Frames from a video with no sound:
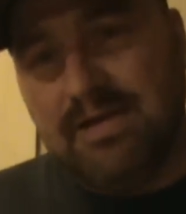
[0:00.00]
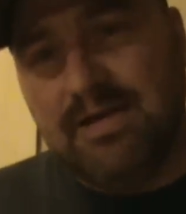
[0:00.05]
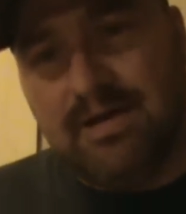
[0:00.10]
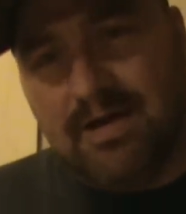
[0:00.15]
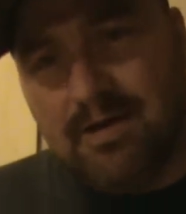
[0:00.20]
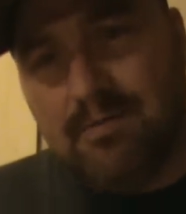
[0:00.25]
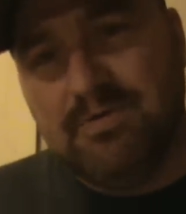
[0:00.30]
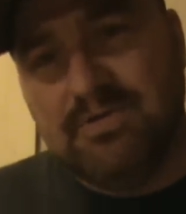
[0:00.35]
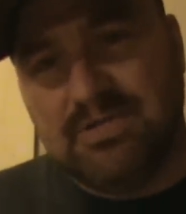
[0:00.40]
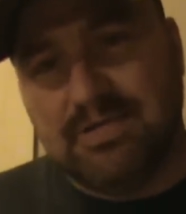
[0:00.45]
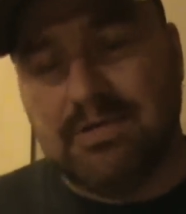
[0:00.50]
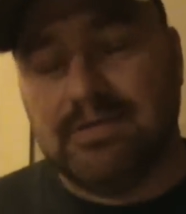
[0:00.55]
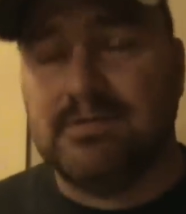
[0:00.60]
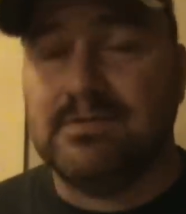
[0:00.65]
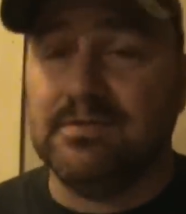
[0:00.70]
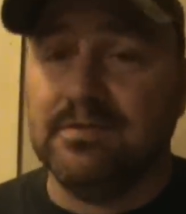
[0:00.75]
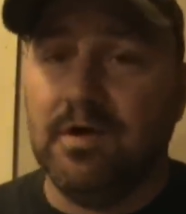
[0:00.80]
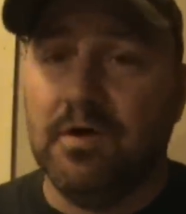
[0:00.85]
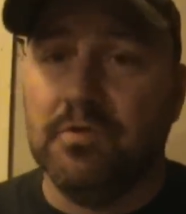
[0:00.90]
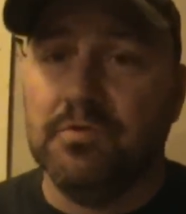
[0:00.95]
common sense
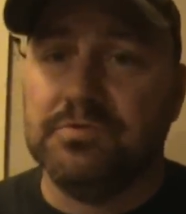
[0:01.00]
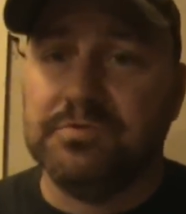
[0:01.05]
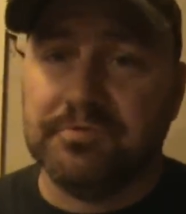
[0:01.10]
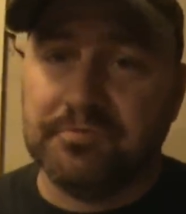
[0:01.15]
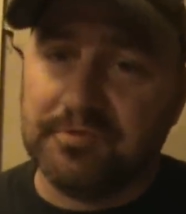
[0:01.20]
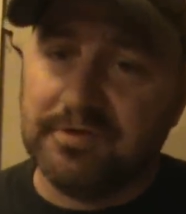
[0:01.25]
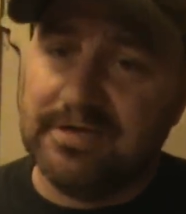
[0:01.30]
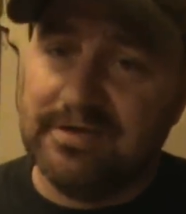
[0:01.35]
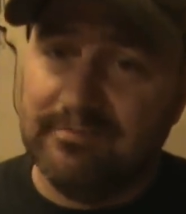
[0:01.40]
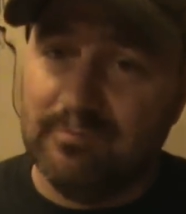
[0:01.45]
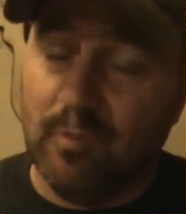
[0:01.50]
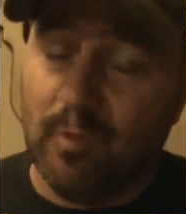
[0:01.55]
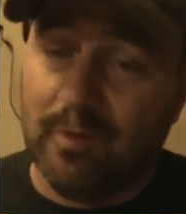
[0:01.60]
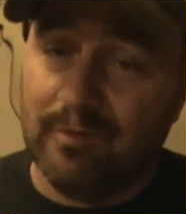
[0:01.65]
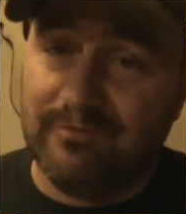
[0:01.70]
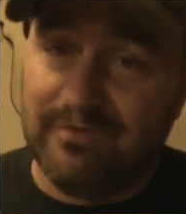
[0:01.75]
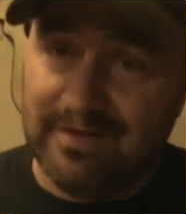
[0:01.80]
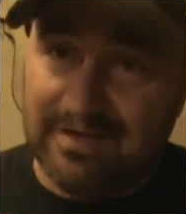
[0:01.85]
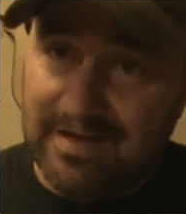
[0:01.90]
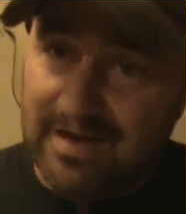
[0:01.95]
knows it would give more than
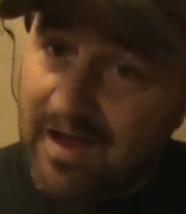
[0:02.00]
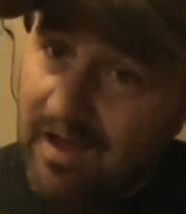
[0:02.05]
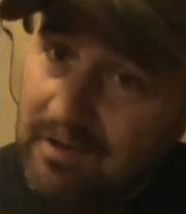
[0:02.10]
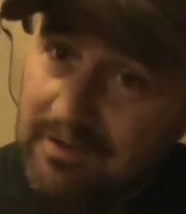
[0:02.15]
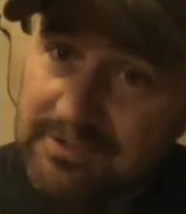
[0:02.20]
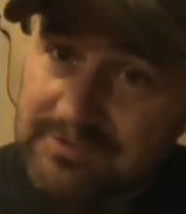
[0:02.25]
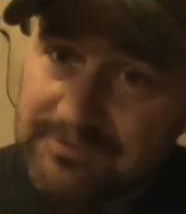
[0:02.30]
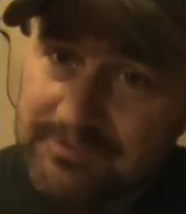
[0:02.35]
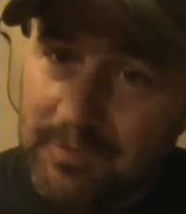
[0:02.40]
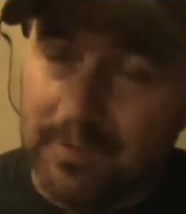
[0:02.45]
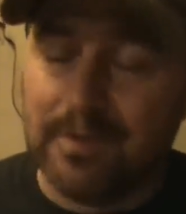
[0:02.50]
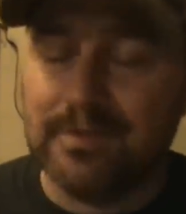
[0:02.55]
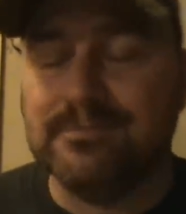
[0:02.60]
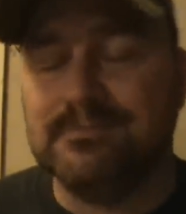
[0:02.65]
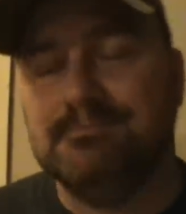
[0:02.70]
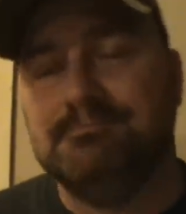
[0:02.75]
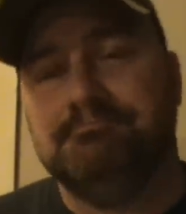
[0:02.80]
$50 for it.